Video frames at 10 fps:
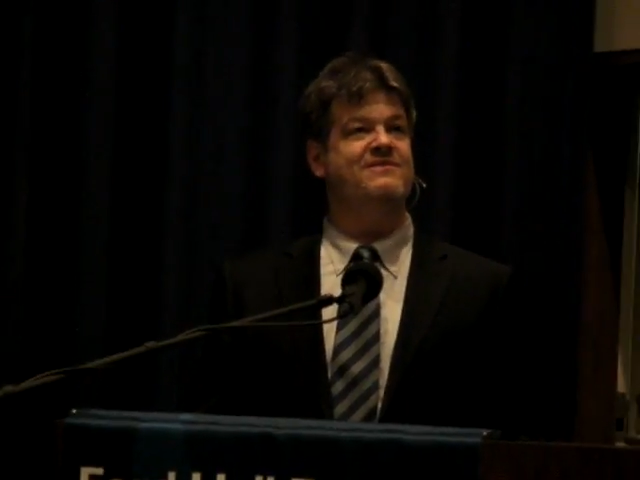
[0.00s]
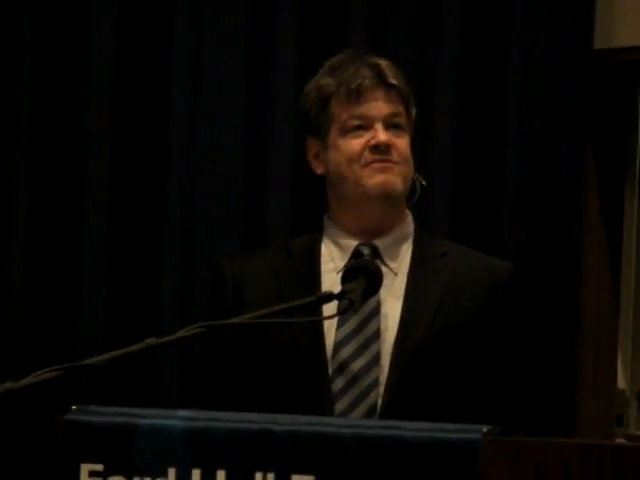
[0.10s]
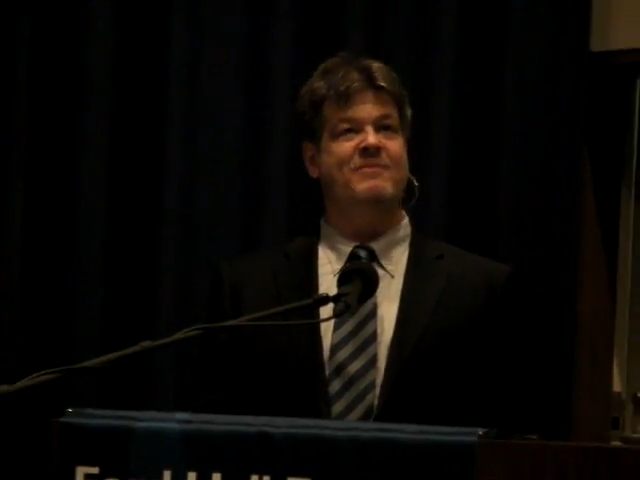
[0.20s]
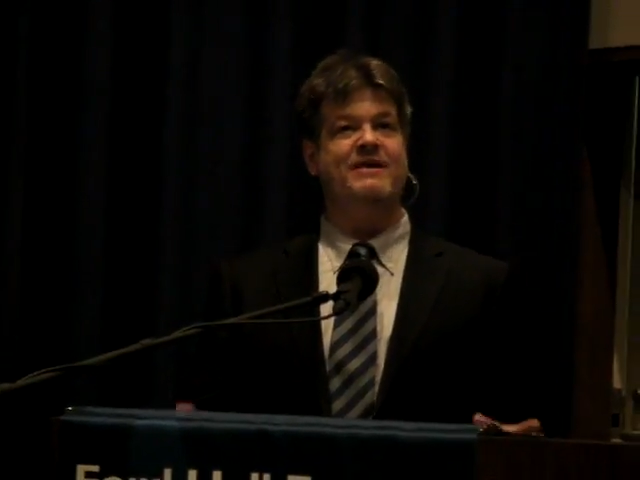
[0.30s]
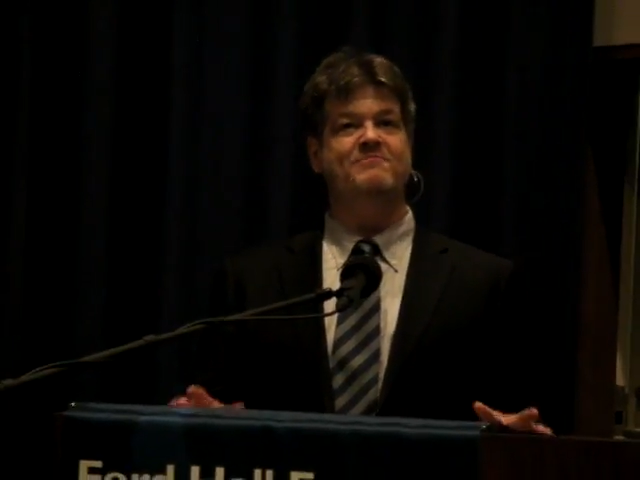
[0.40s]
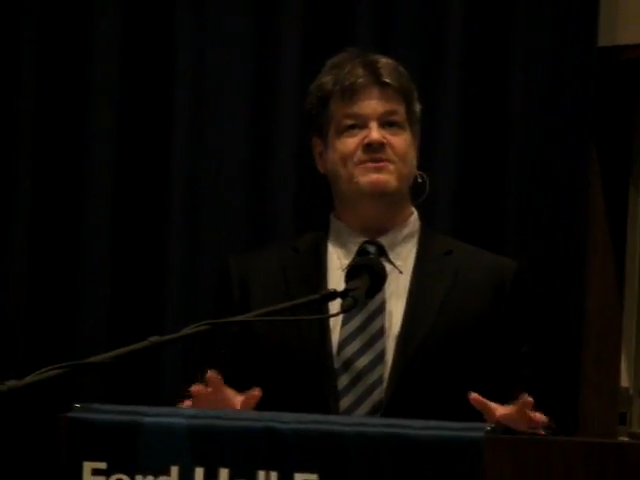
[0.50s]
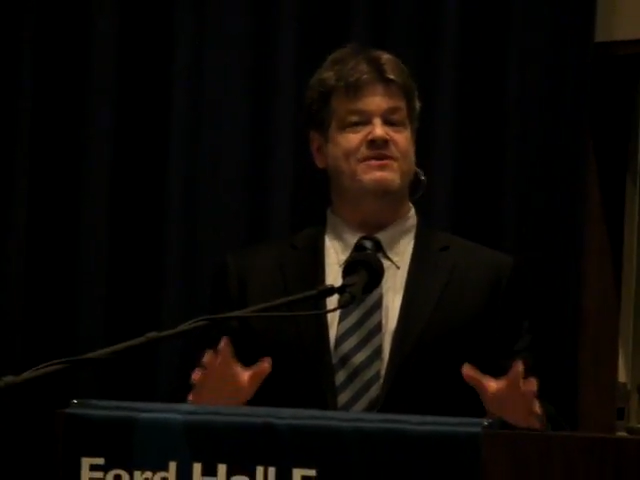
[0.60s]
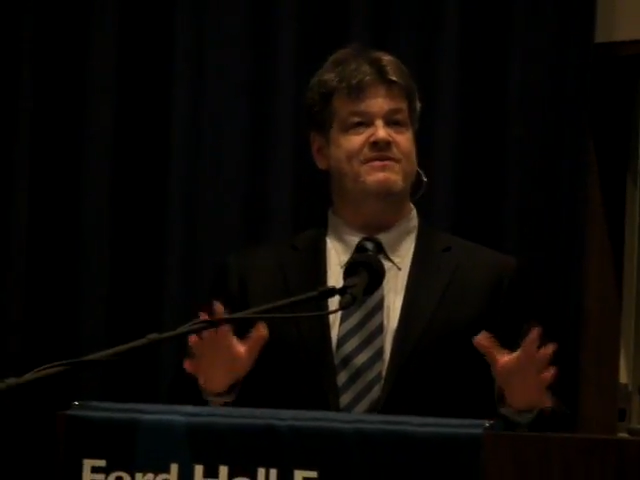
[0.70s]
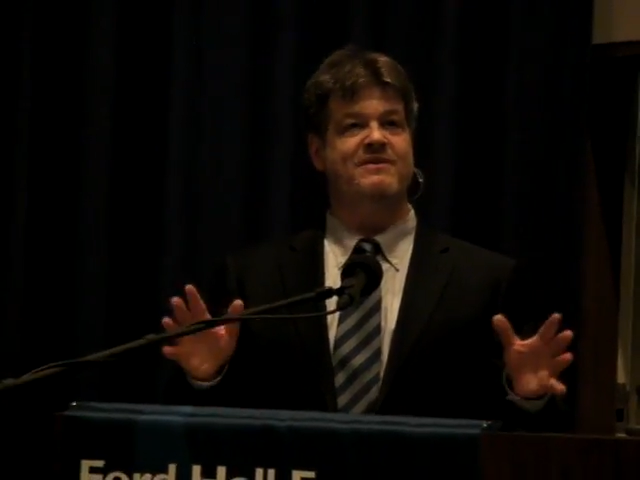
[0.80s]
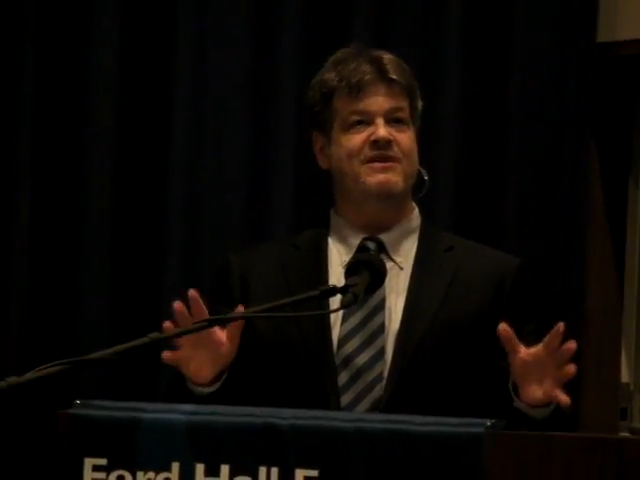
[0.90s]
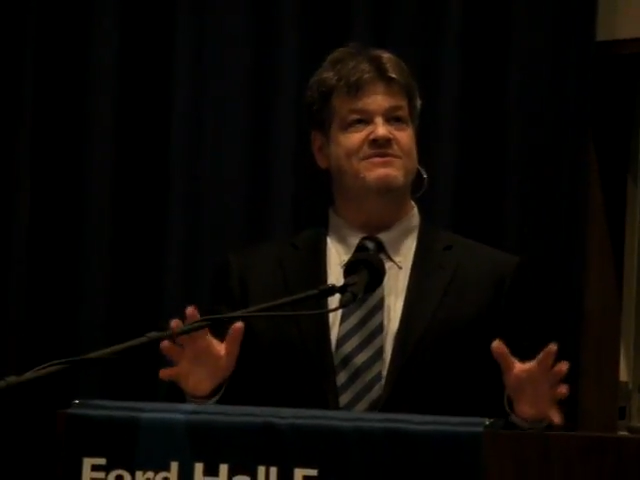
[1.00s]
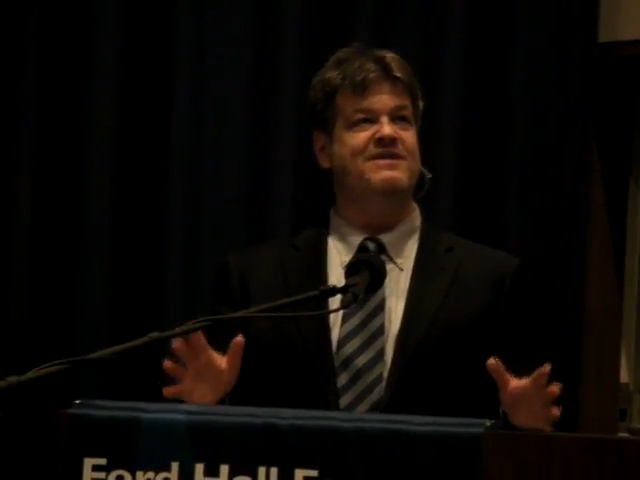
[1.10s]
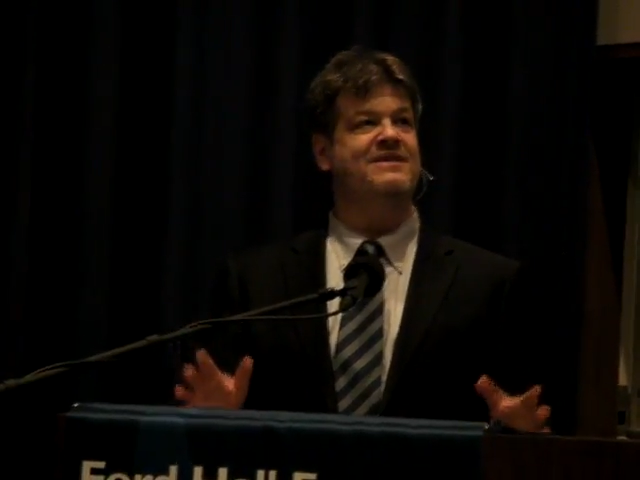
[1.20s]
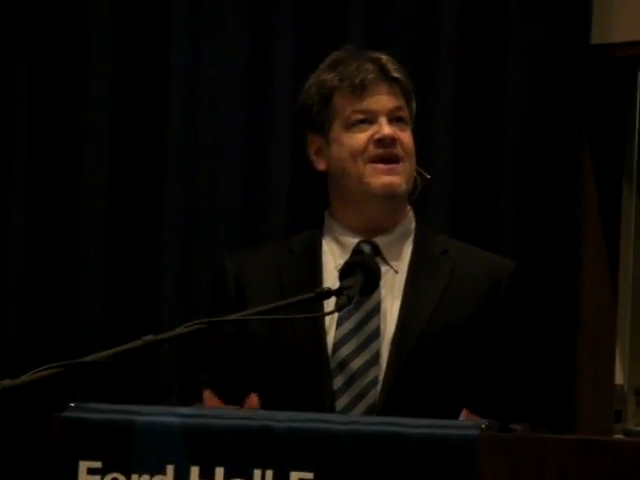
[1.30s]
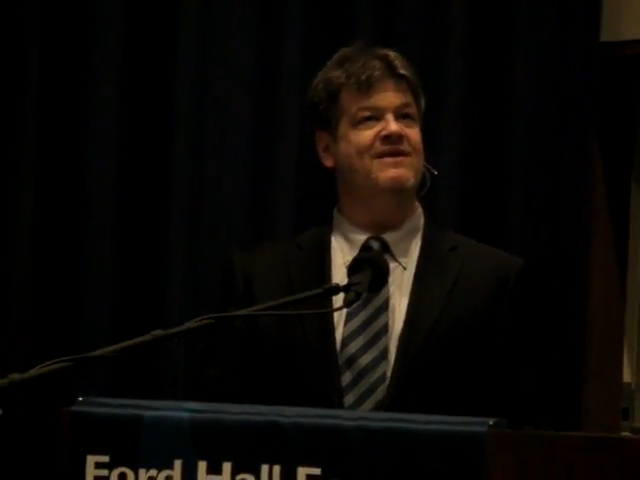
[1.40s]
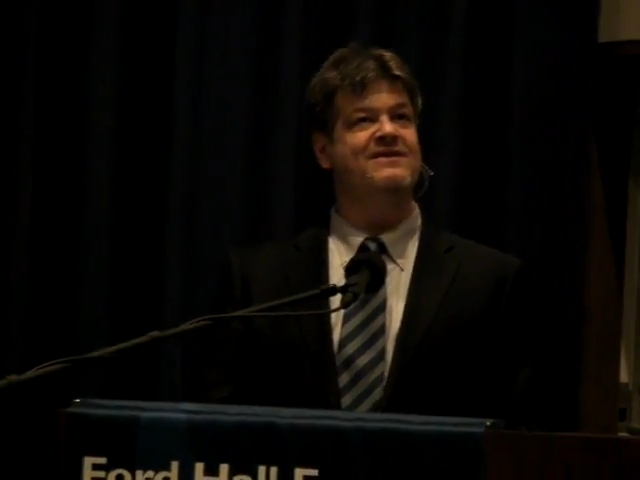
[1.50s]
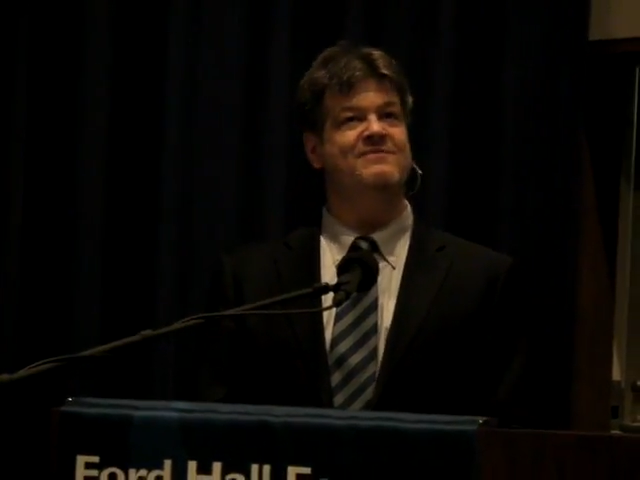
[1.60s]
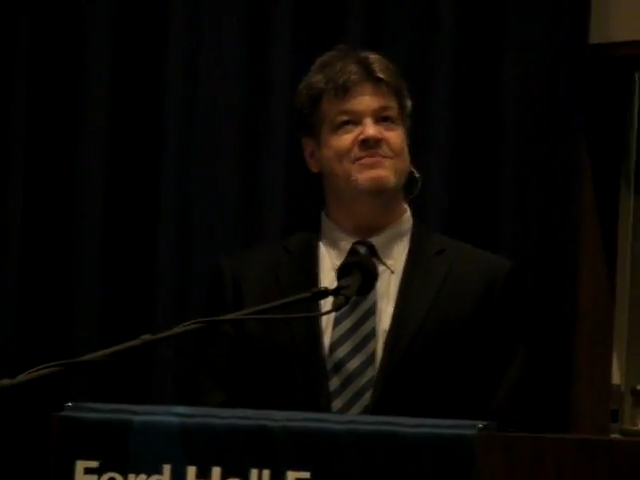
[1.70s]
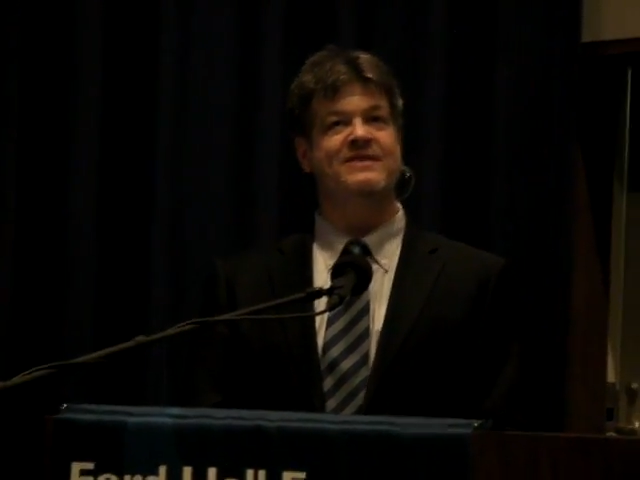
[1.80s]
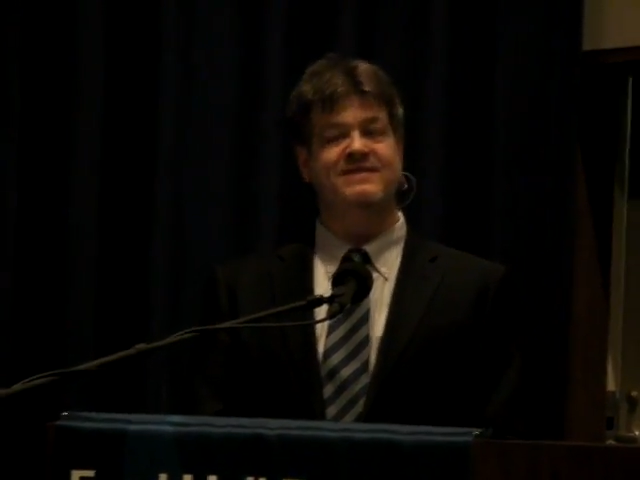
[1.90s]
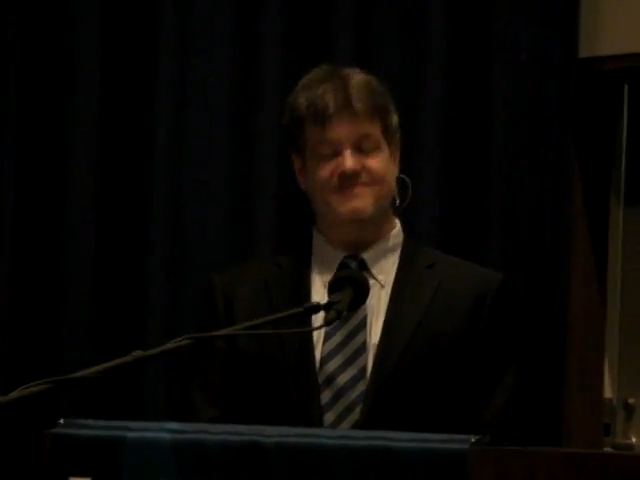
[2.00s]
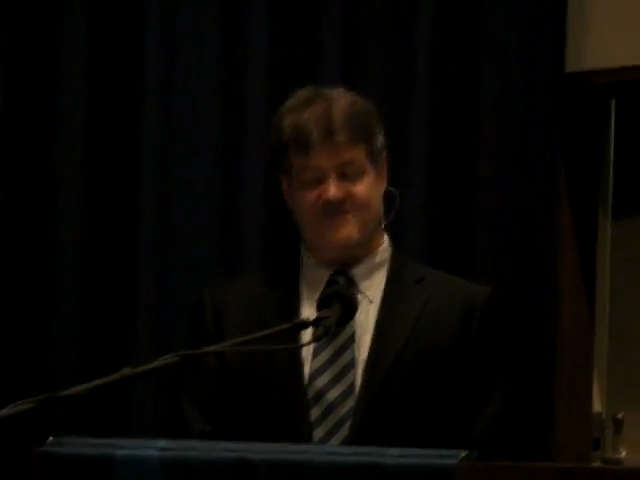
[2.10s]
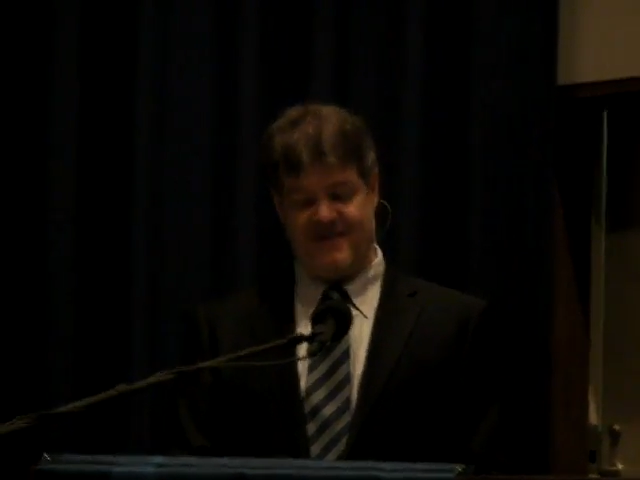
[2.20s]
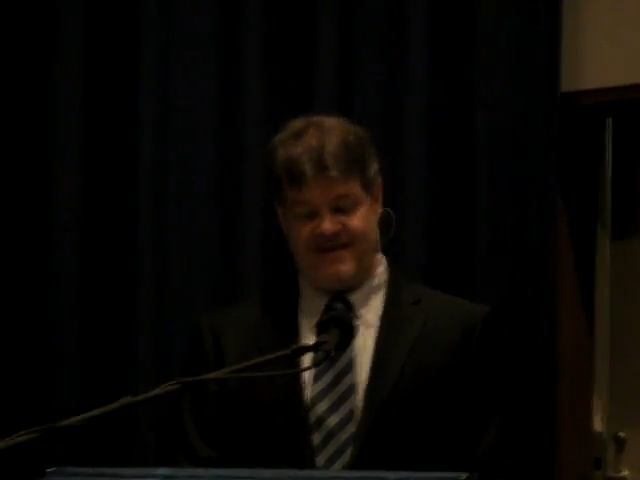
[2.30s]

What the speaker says: or beeps or glows in the dark to please